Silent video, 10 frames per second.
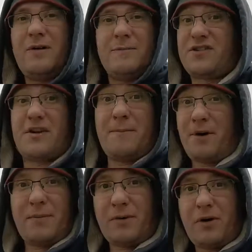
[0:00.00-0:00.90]
the same
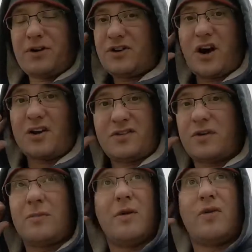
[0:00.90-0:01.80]
people, you talk to
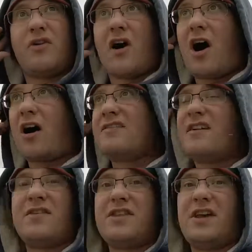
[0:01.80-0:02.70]
them, know their dogs and
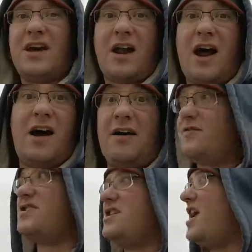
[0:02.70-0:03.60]
everything, and I
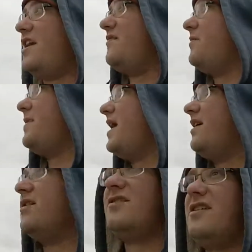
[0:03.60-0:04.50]
haven't seen any of them back
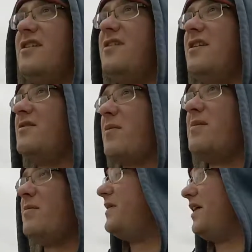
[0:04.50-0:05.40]
here since, and it's
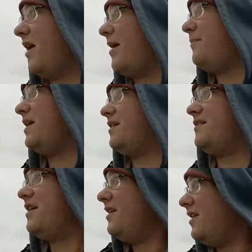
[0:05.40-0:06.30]
probably a lot because